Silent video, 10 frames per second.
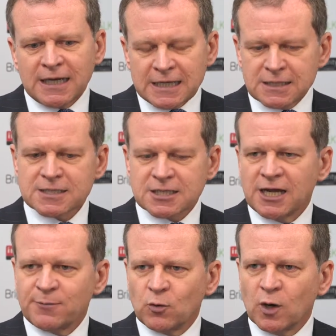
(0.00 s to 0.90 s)
in the
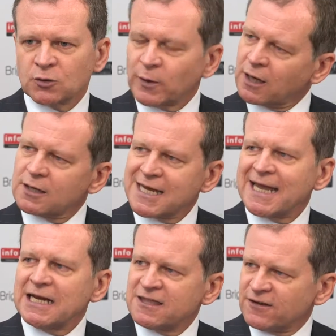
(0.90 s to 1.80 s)
cyber world, we can't take
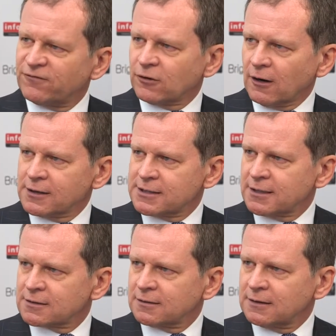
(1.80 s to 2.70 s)
anything for
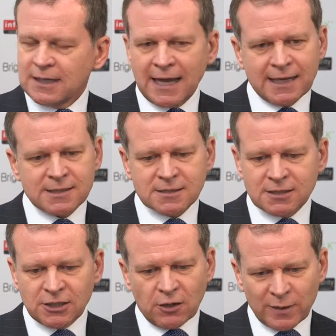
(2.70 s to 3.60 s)
granted. And
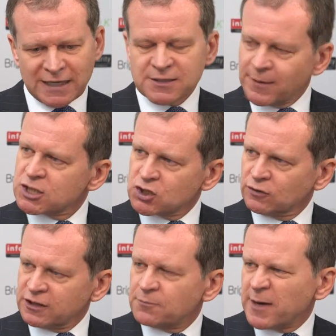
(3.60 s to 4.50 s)
we need to make sure that the